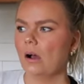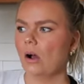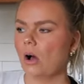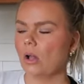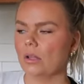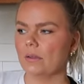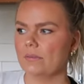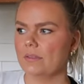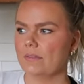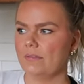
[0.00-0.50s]

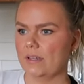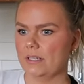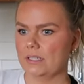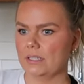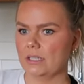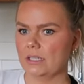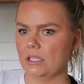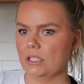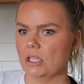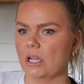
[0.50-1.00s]
all of the
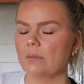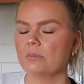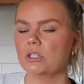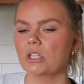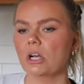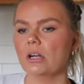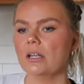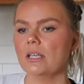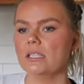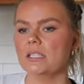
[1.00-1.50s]
vintage. I'm
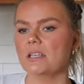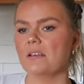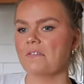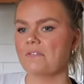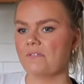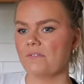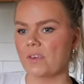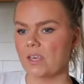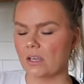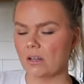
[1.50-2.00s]
starting to
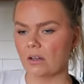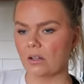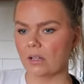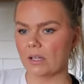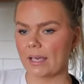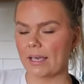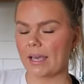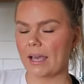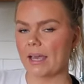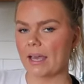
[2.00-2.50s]
feel like